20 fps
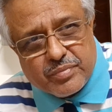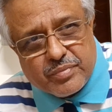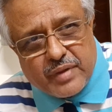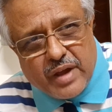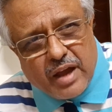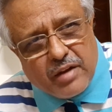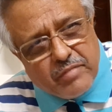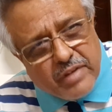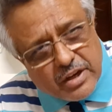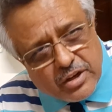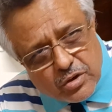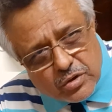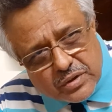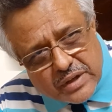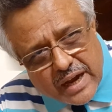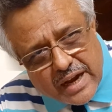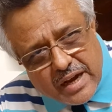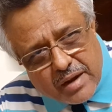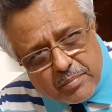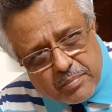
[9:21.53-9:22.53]
And when you
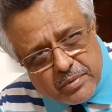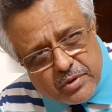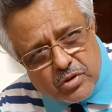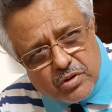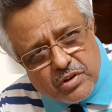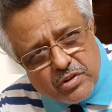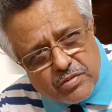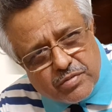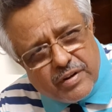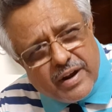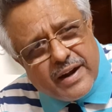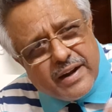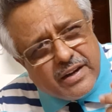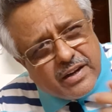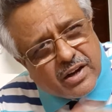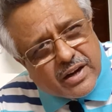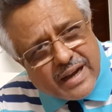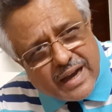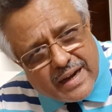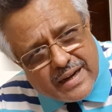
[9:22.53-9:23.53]
type, you find your
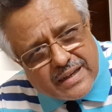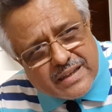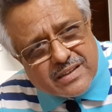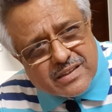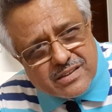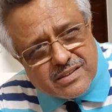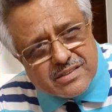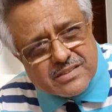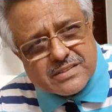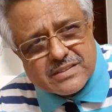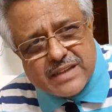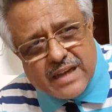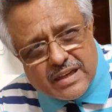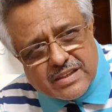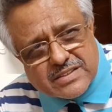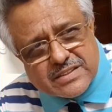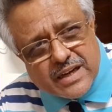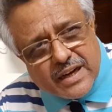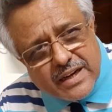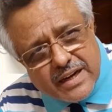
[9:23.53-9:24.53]
characters has
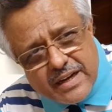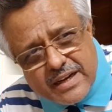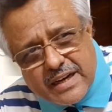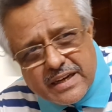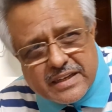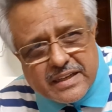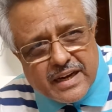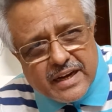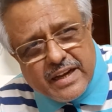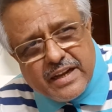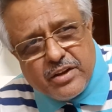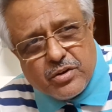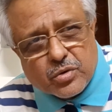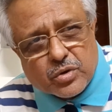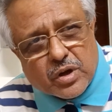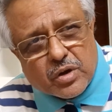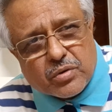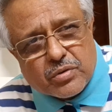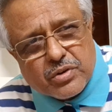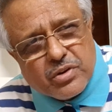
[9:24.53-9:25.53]
started dictating you
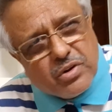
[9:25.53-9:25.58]
now.